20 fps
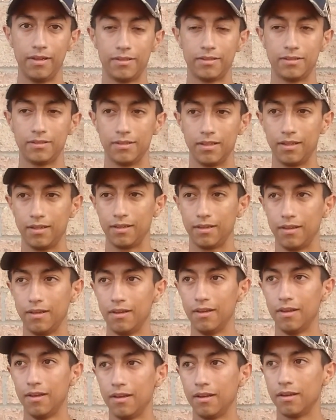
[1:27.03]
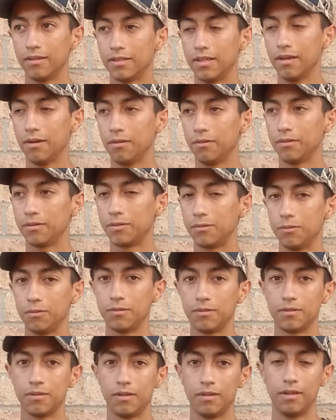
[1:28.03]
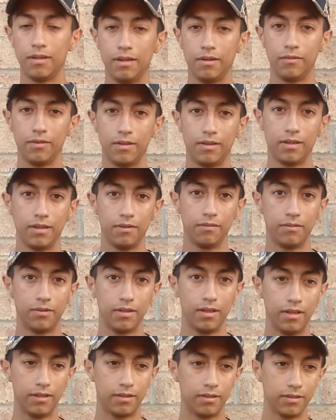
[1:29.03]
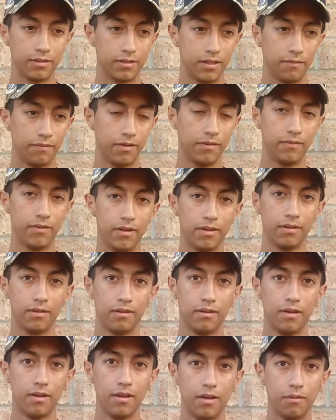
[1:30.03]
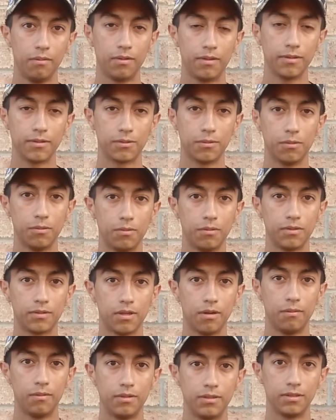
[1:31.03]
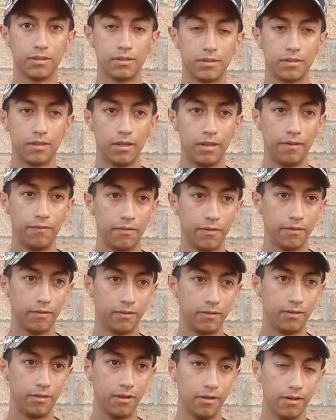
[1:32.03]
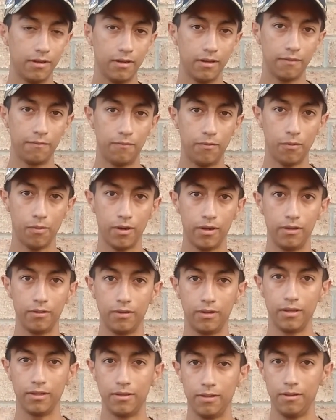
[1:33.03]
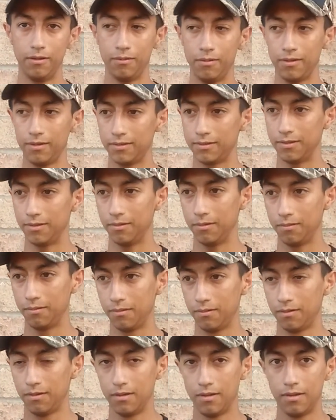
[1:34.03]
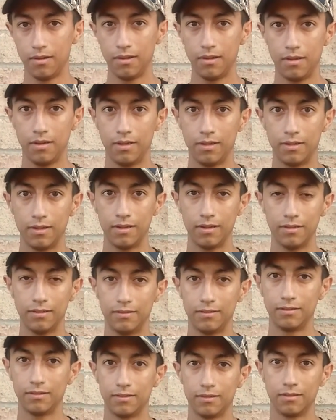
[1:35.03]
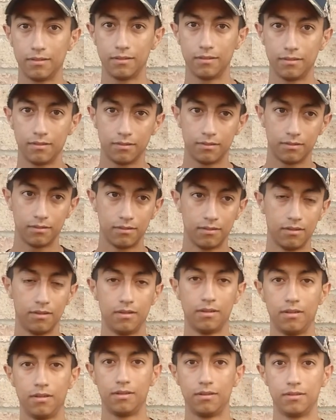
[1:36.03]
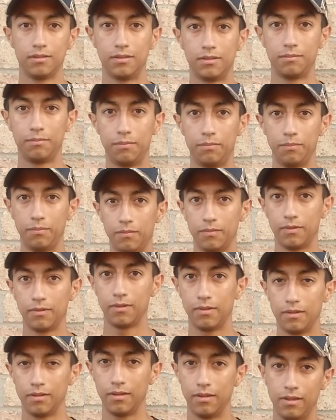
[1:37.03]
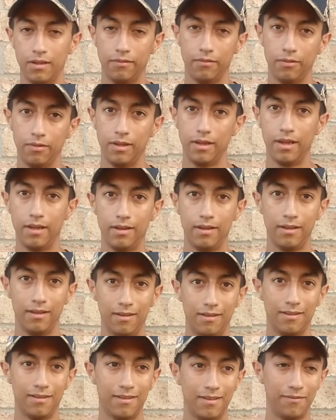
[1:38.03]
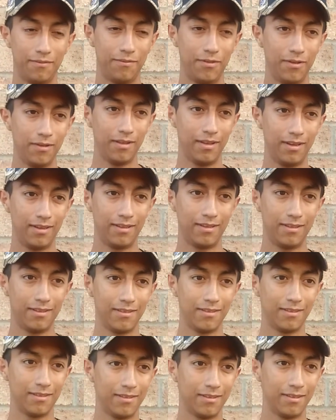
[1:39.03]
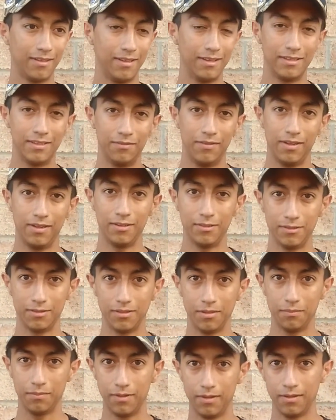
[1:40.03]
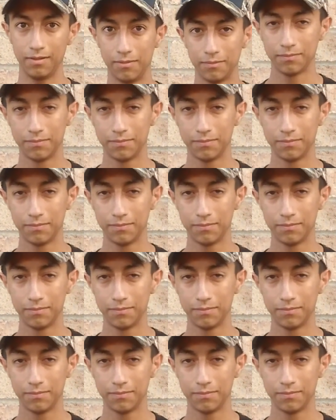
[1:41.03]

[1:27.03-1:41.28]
It's like, it's how the schools and everything the stuff I've done with the school. It's always just if you're good enough for it, you'll get to do it. So it kind of never really had to feel like disadvantage or something.